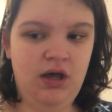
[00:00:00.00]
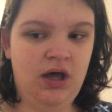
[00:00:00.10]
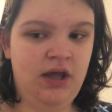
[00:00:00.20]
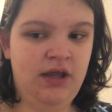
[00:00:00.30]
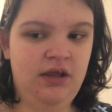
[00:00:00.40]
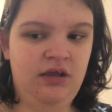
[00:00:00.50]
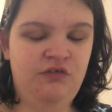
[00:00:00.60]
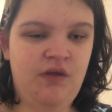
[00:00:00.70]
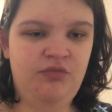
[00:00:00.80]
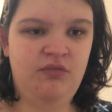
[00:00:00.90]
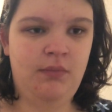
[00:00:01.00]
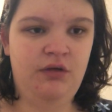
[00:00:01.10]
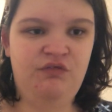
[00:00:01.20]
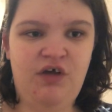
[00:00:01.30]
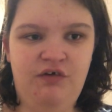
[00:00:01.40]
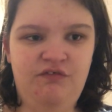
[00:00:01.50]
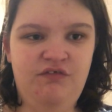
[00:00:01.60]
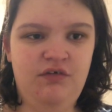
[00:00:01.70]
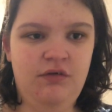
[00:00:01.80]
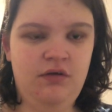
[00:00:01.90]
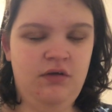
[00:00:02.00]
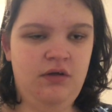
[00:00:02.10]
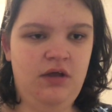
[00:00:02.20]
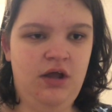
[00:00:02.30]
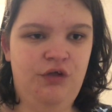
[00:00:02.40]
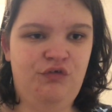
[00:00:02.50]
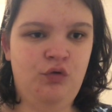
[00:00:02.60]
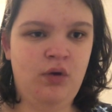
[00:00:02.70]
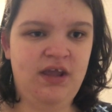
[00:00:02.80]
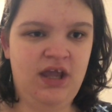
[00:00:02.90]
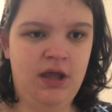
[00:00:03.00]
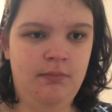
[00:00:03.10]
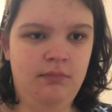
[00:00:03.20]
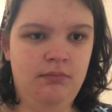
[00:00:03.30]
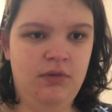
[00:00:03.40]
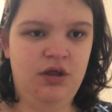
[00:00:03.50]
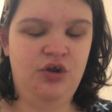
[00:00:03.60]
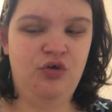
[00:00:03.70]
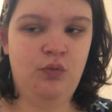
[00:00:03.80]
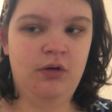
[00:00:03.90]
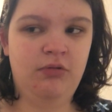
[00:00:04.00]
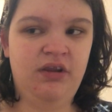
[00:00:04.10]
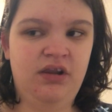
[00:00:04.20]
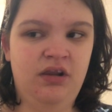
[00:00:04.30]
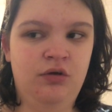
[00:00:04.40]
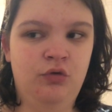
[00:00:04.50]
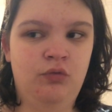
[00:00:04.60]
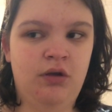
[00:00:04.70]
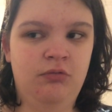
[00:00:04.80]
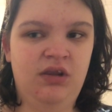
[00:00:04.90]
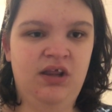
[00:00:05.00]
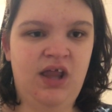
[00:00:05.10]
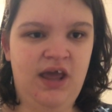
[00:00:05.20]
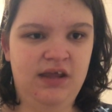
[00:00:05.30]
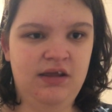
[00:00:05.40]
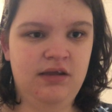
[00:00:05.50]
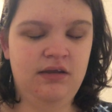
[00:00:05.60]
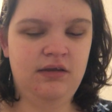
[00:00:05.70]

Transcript: I accepted myself as who I am and who I really like.